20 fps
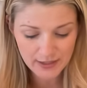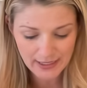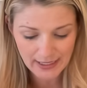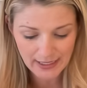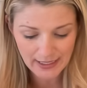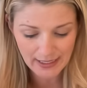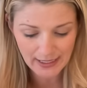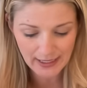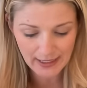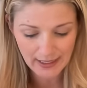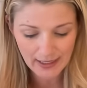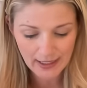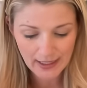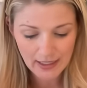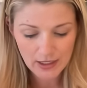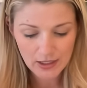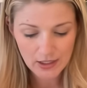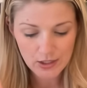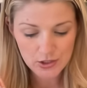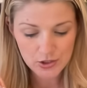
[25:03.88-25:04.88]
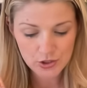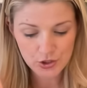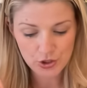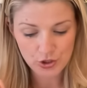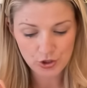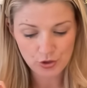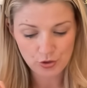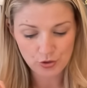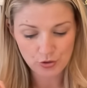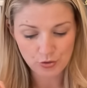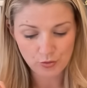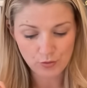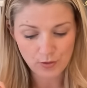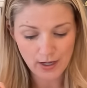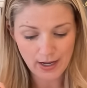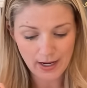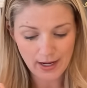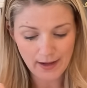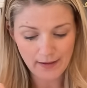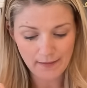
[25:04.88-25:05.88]
key to
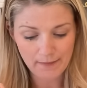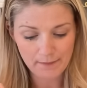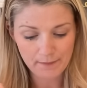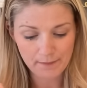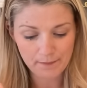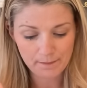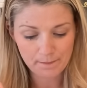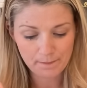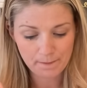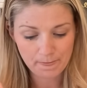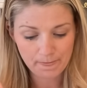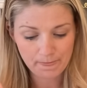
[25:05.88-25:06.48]
um,